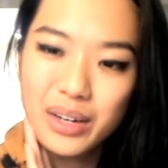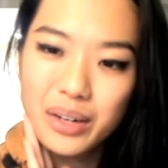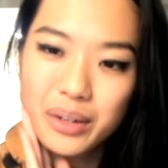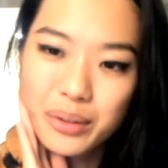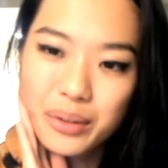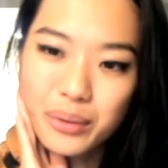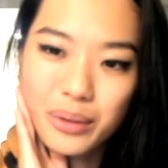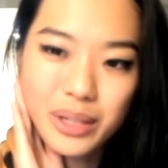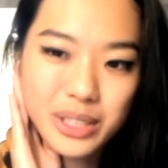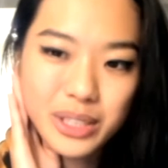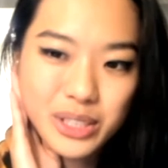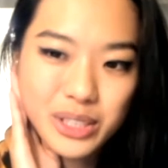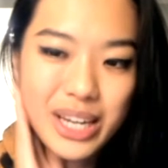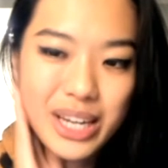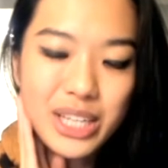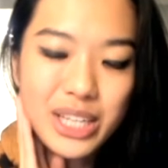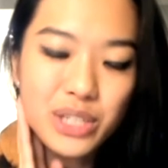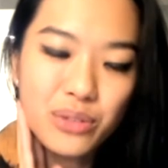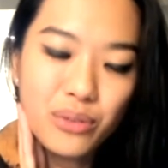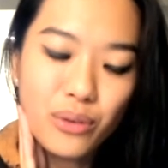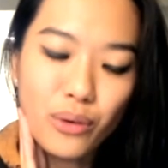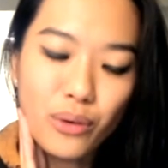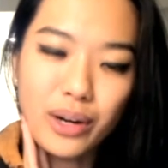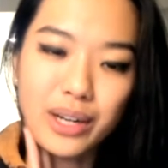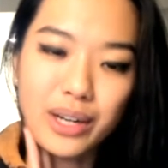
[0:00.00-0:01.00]
rook to
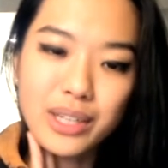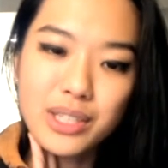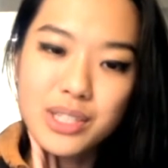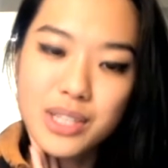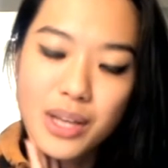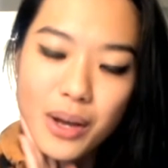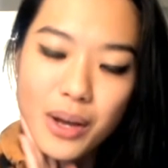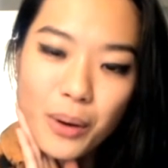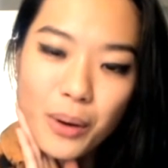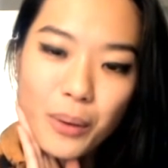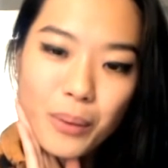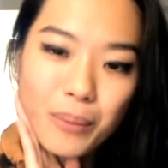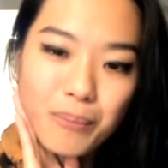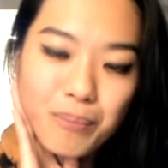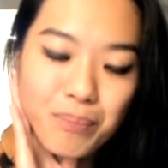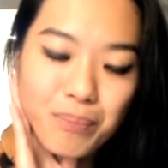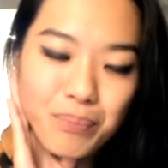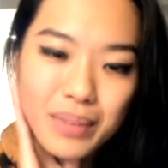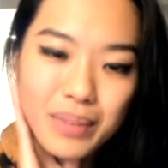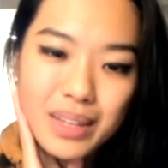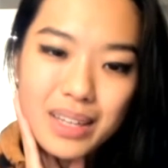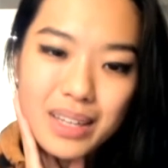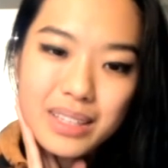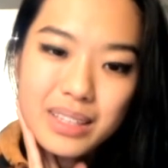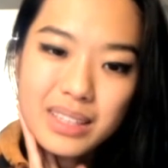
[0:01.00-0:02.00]
h4. So
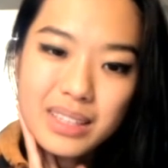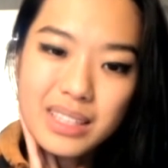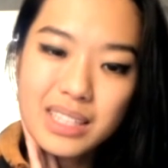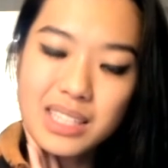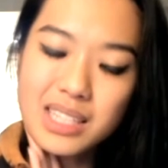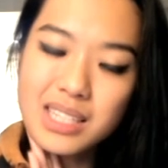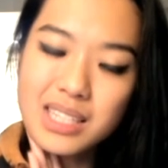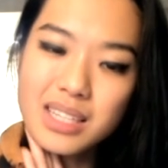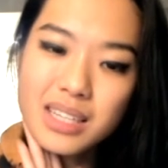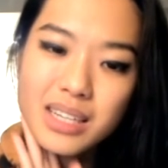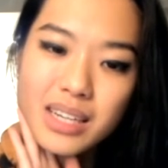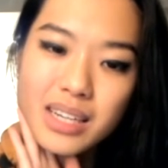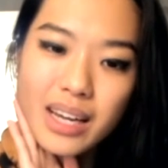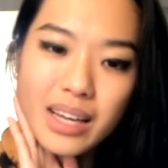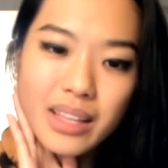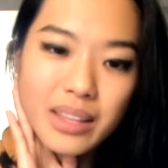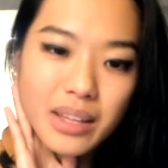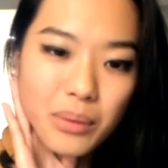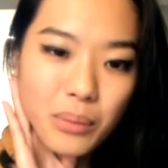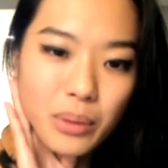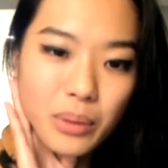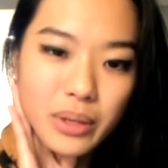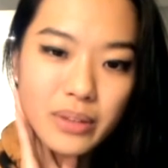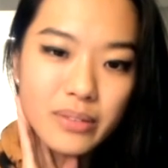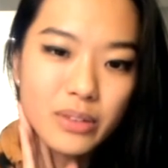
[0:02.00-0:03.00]
this is
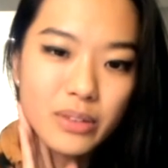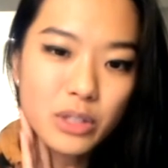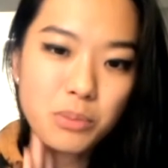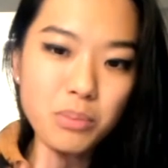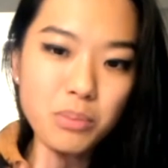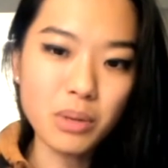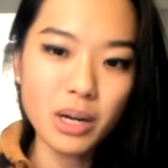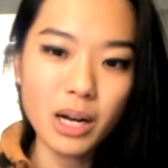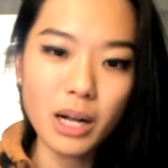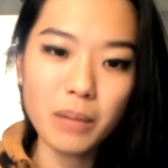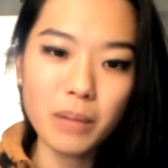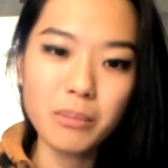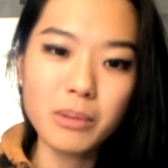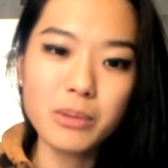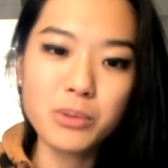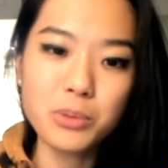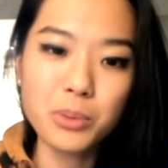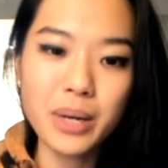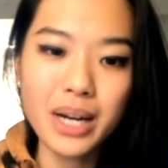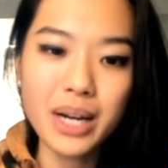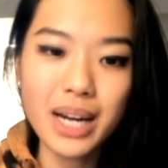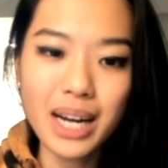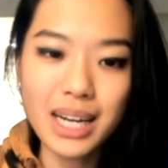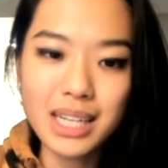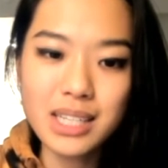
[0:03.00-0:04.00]
another one of those problems
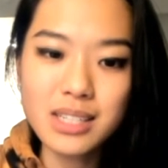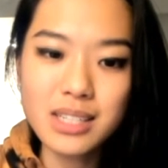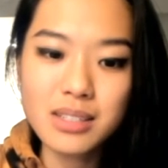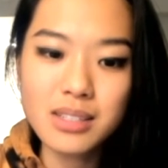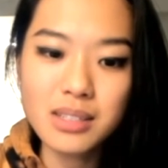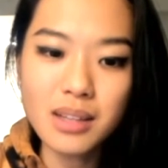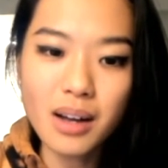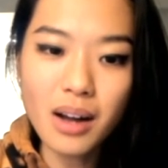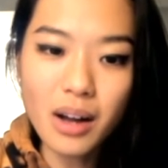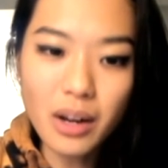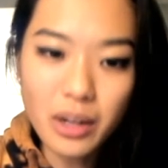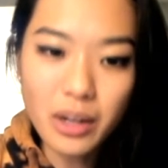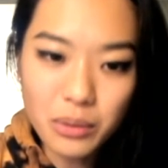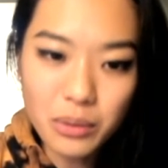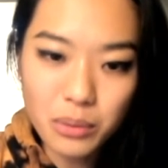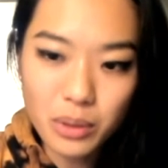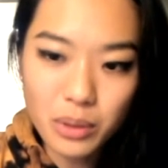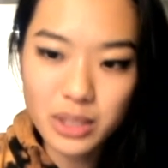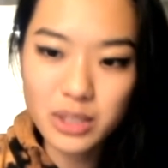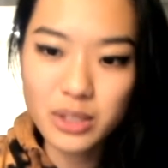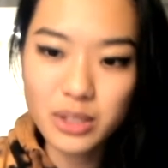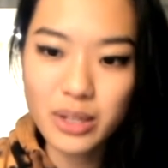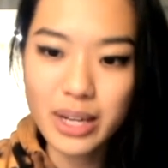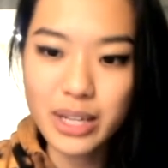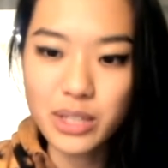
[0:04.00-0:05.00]
where I saw
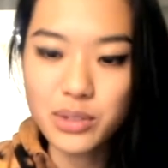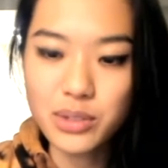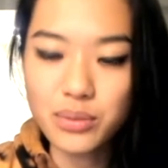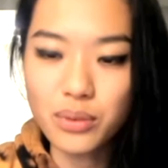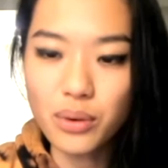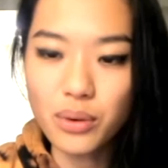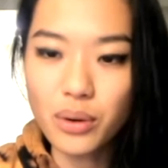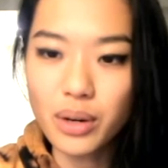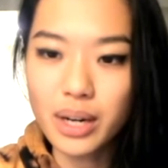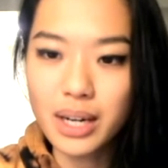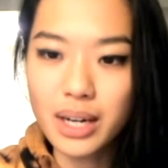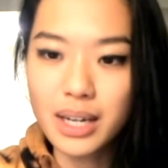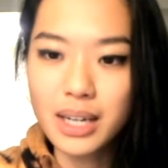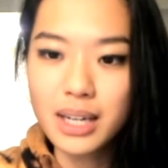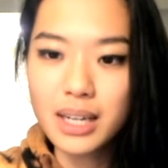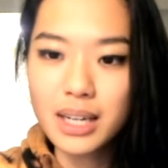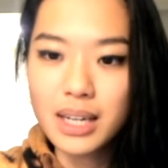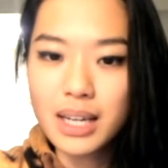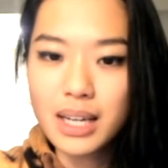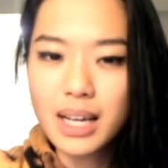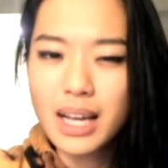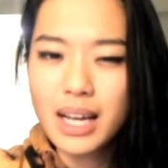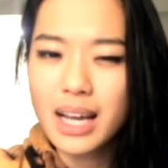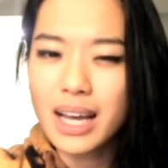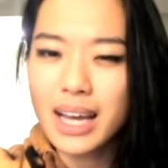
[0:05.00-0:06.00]
rook to h4,
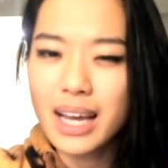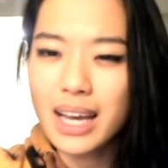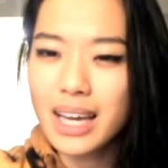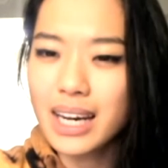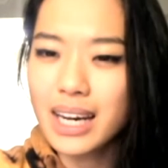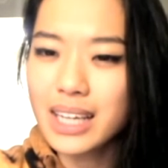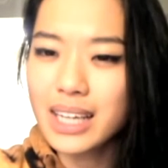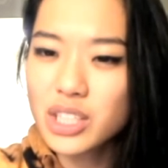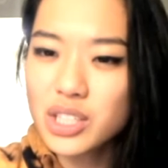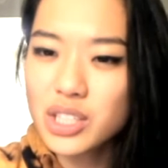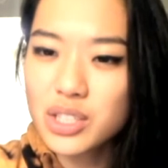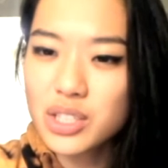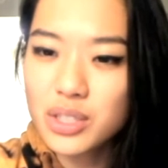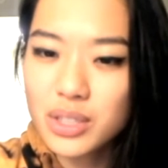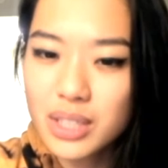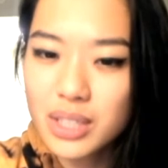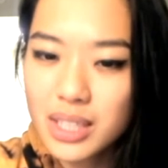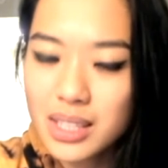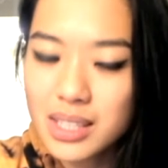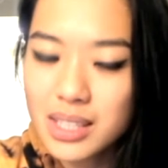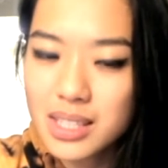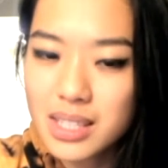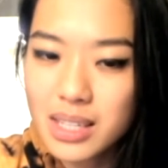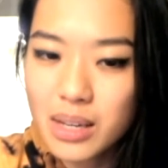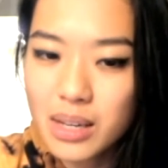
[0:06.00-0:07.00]
and I just
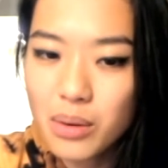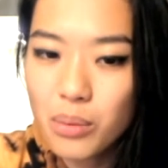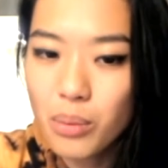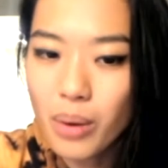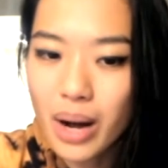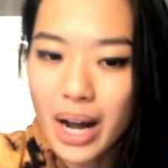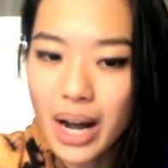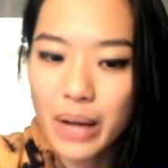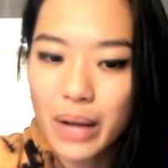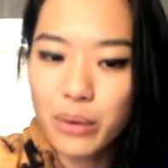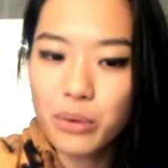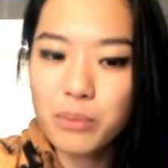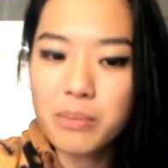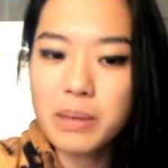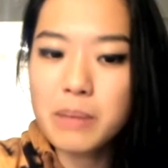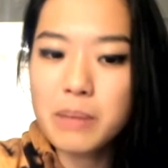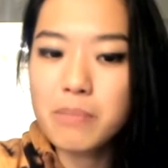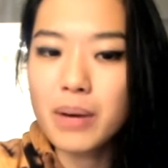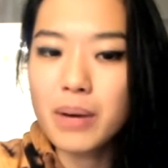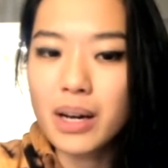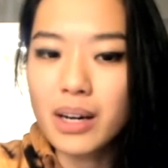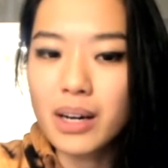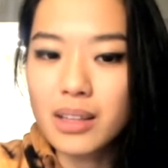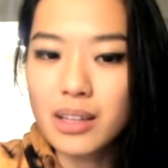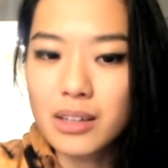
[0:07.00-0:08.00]
couldn't see why it would be
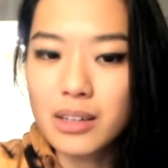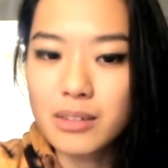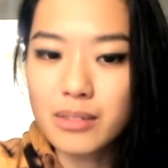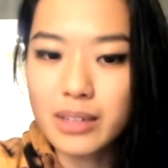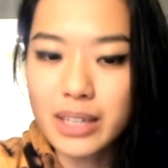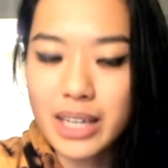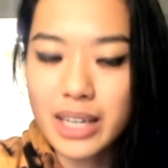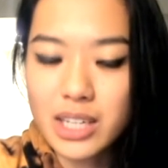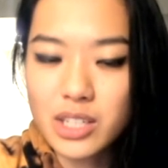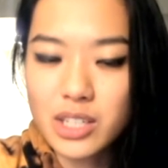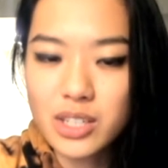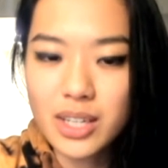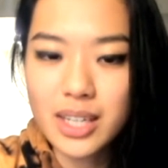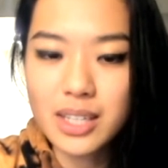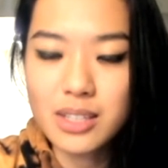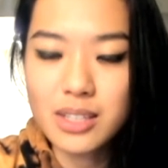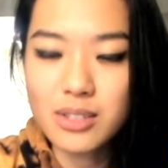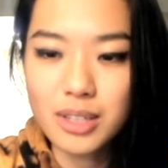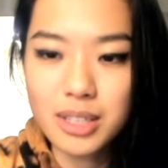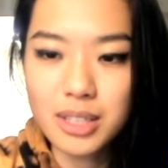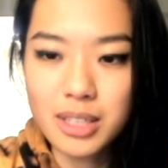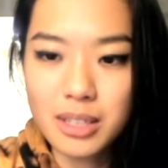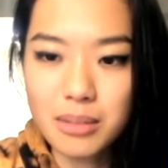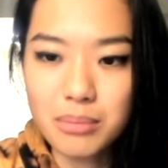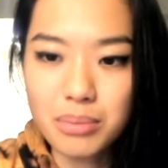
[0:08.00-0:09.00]
better than rook h8,
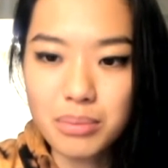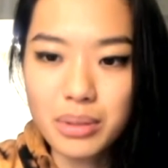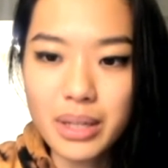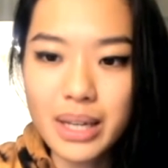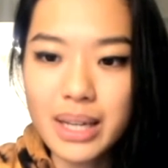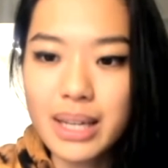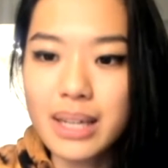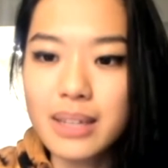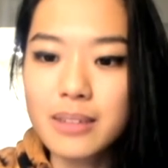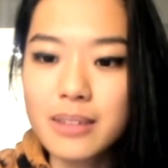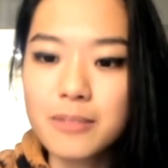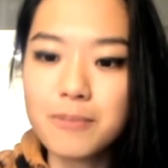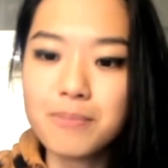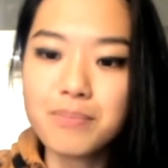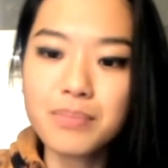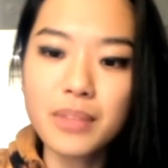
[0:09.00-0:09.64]
so I didn't play it.